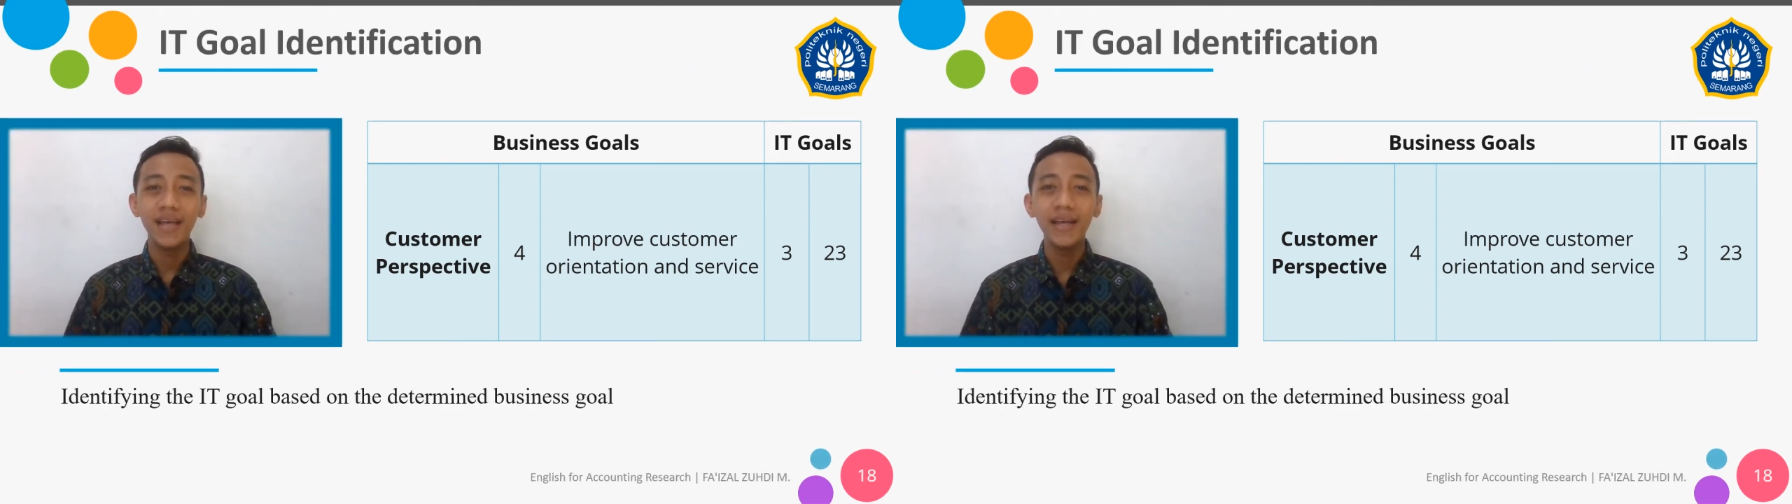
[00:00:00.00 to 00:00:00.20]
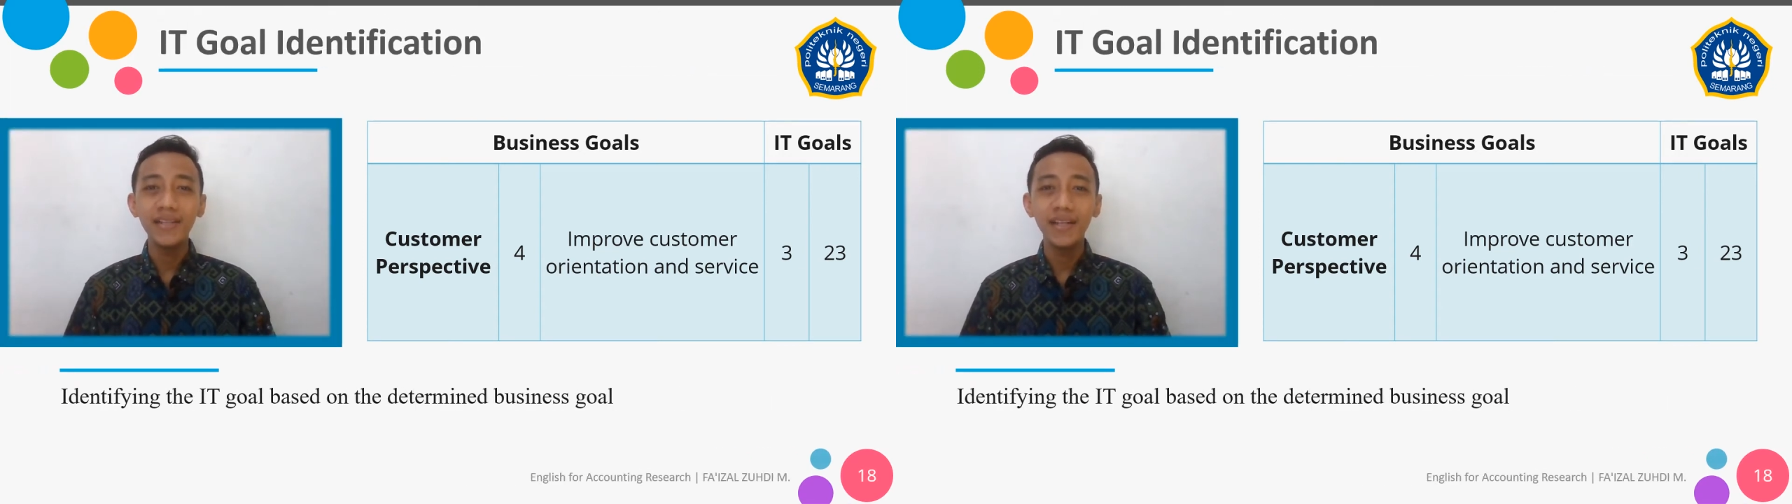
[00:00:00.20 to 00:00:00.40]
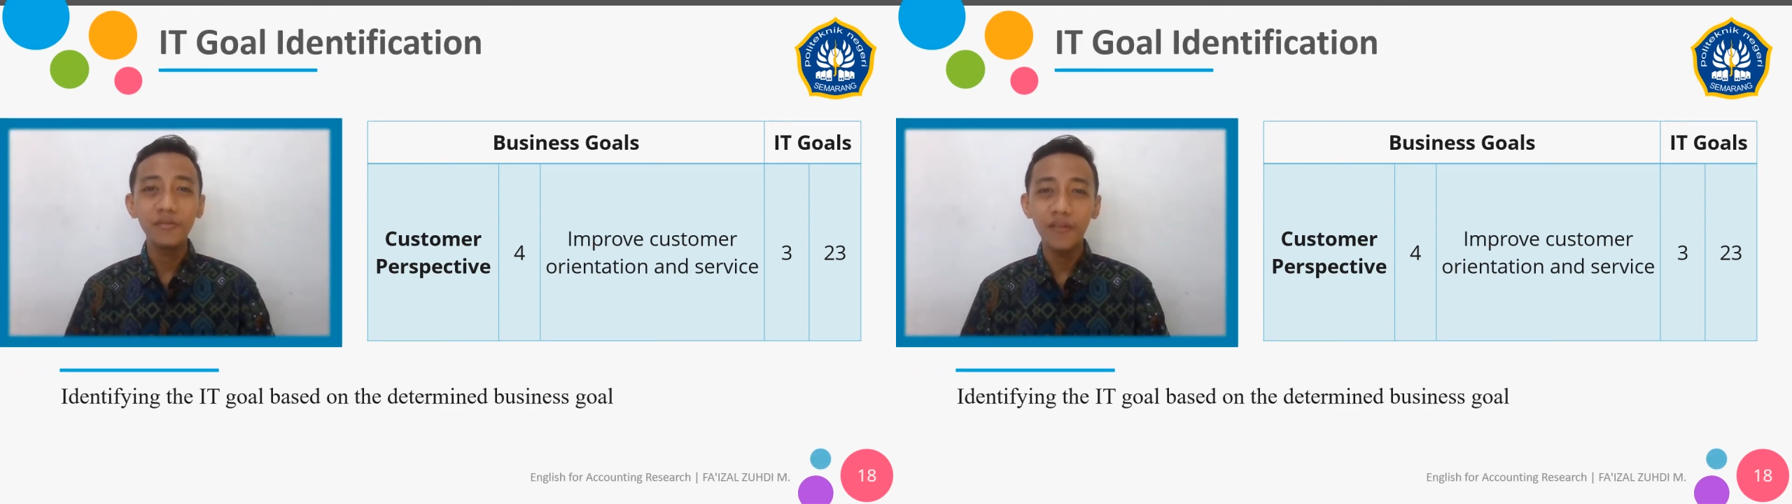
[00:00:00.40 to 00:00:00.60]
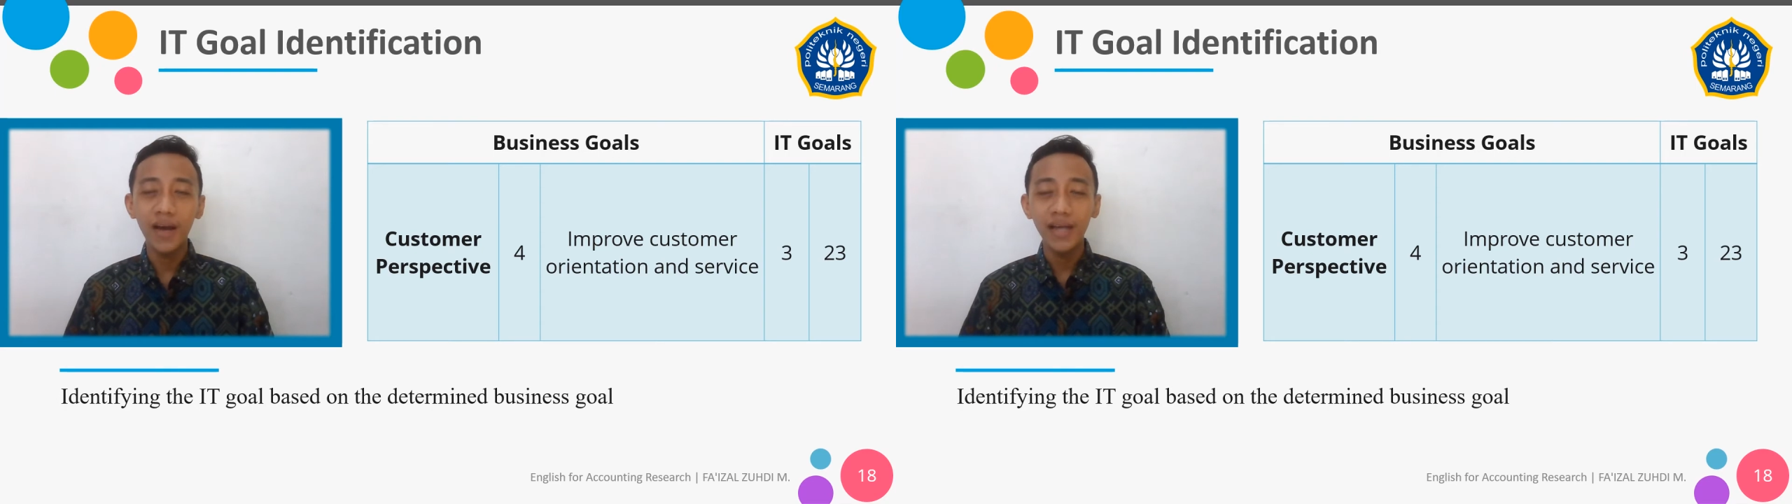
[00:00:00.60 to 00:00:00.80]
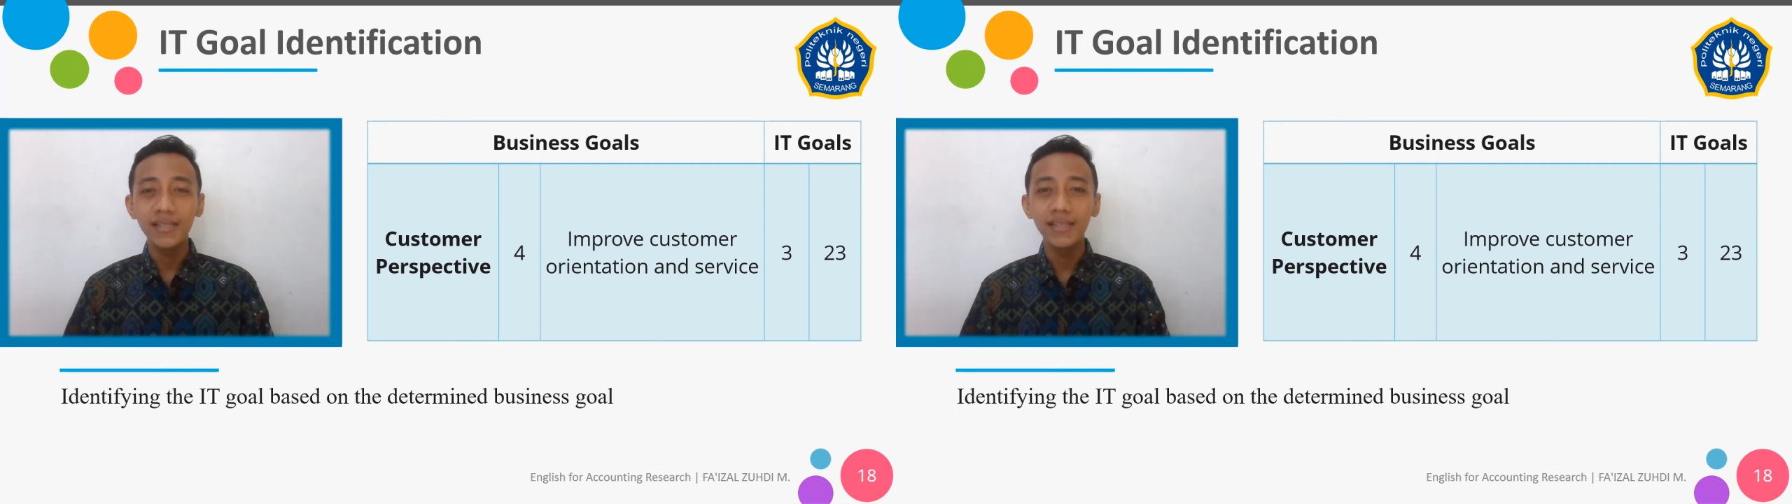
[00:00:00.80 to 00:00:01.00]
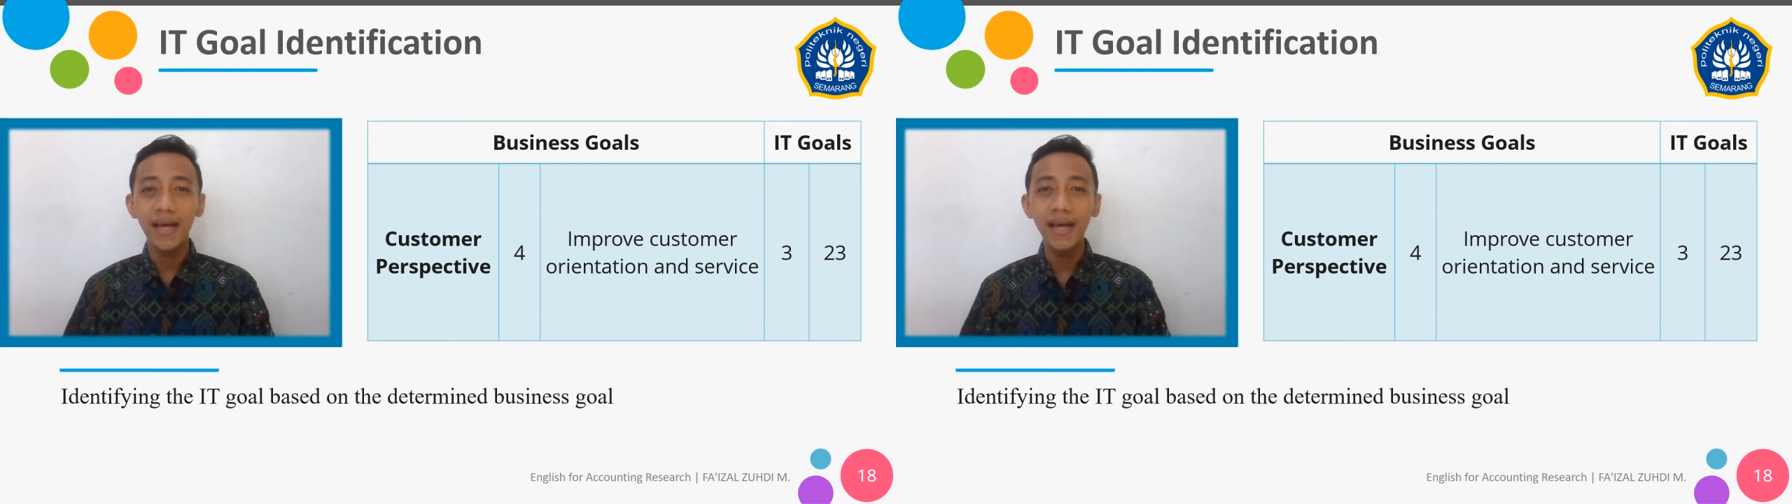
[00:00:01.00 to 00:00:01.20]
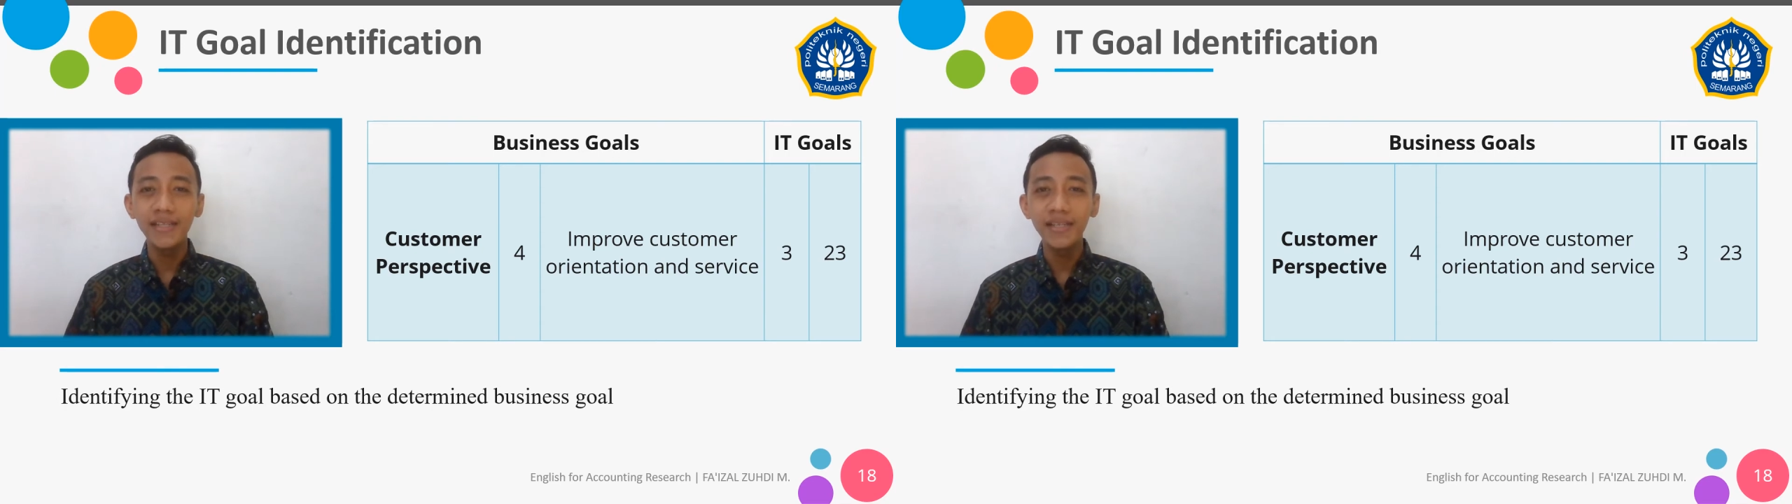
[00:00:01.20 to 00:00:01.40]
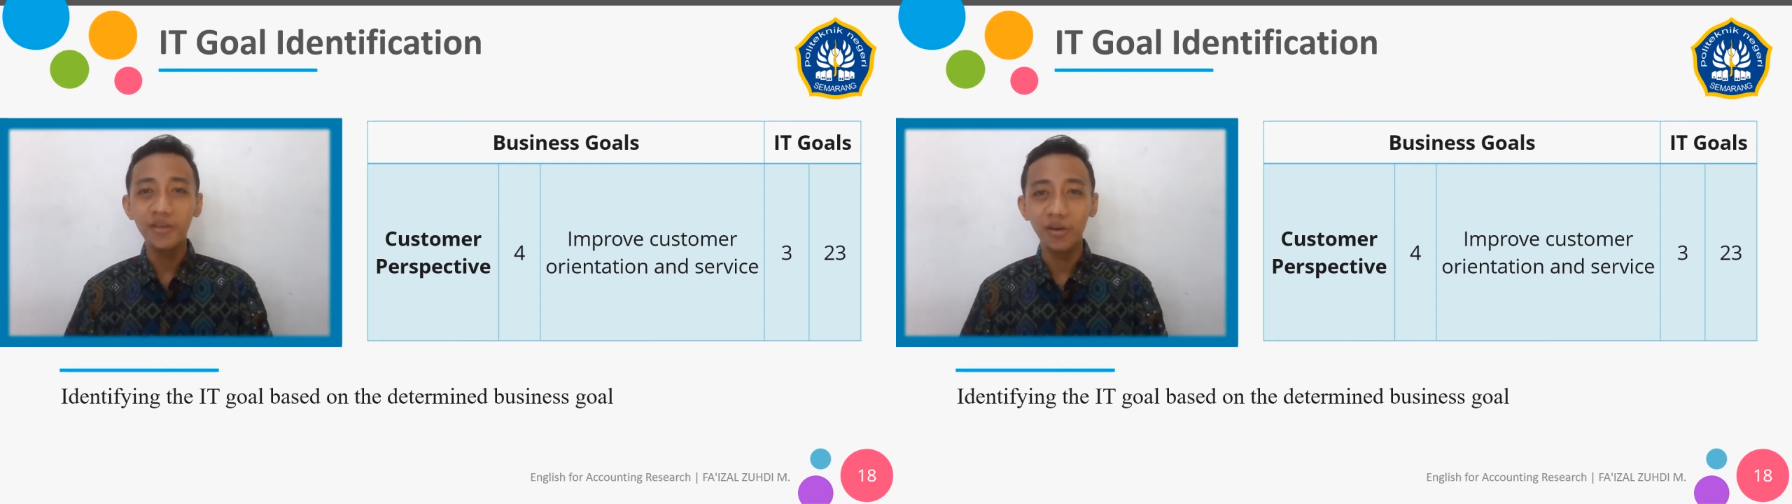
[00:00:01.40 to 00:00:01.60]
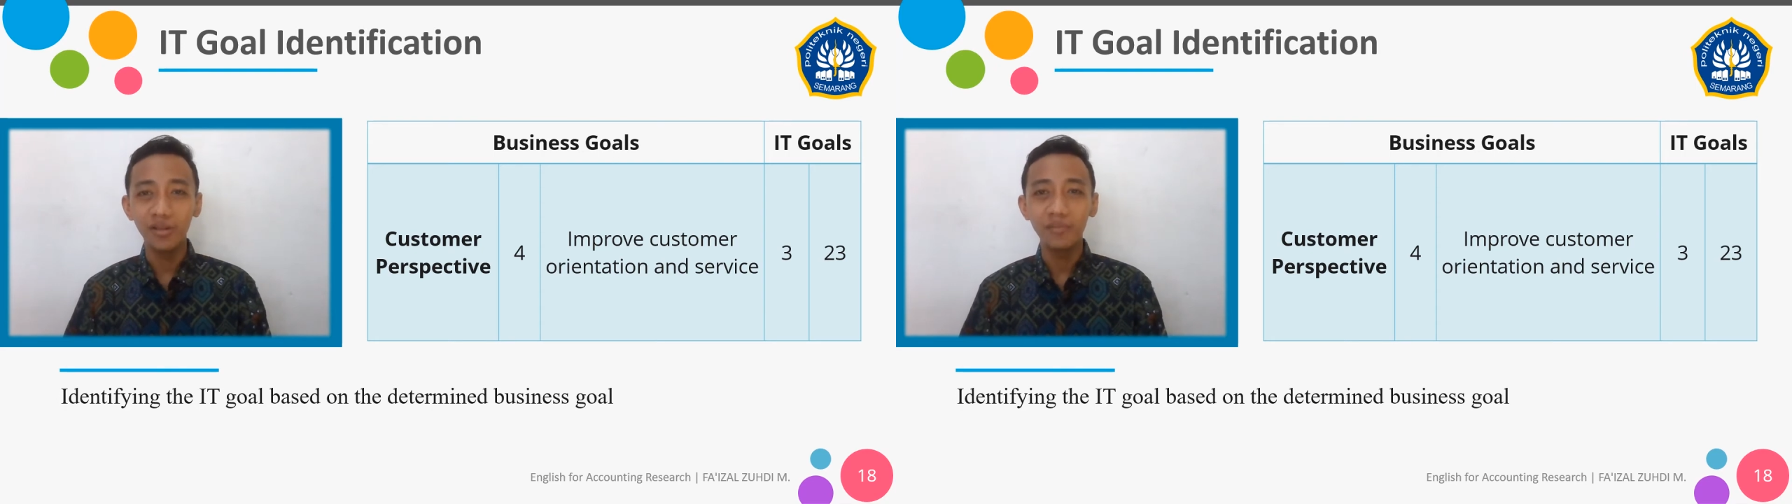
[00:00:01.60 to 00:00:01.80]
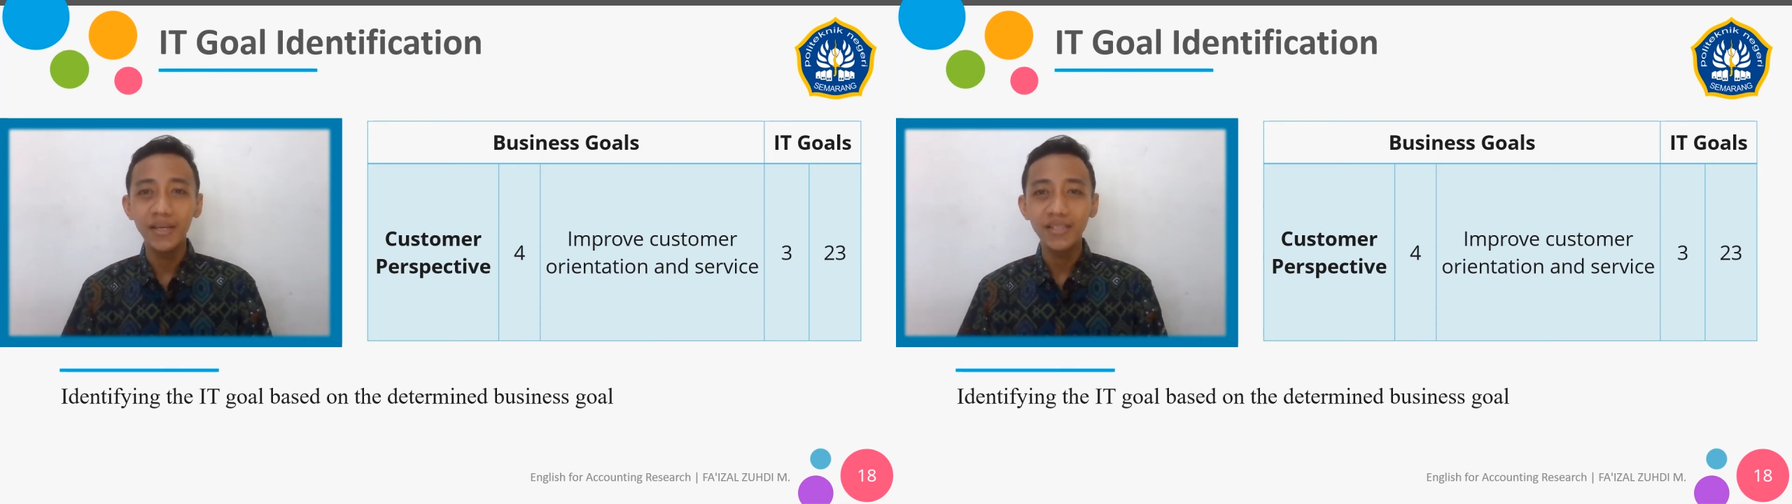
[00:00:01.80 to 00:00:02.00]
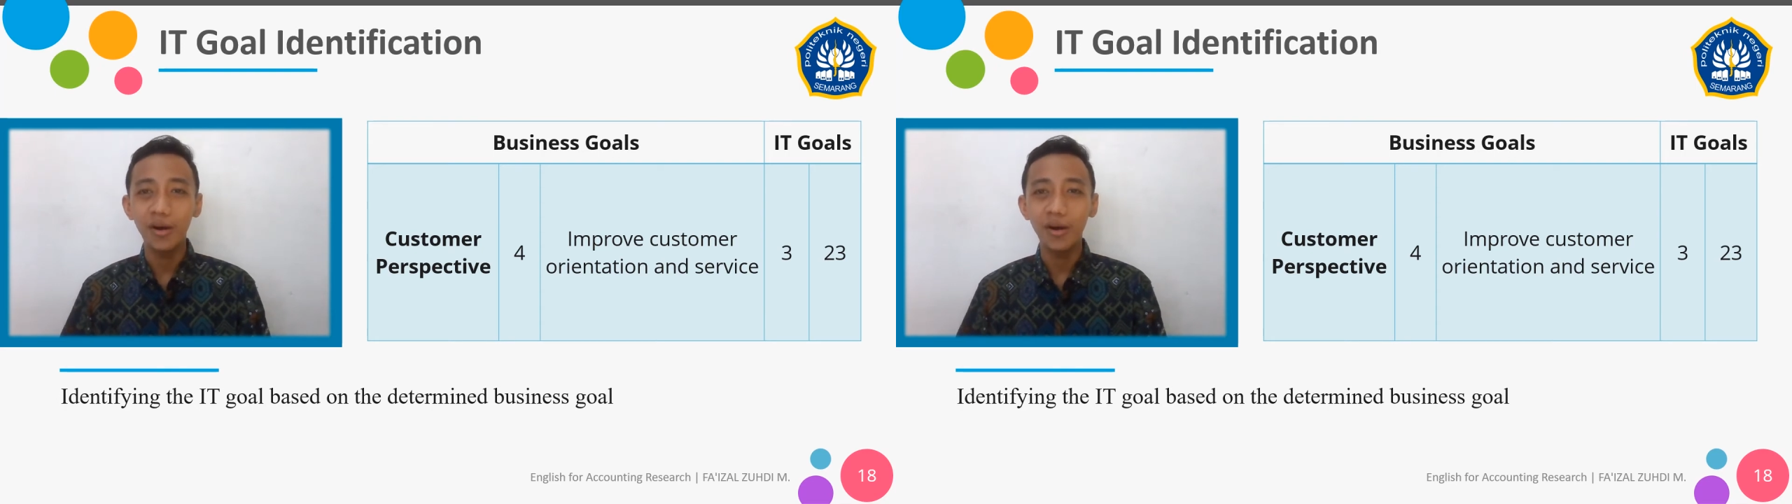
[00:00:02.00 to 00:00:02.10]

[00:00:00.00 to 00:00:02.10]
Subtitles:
identifying the IT goal based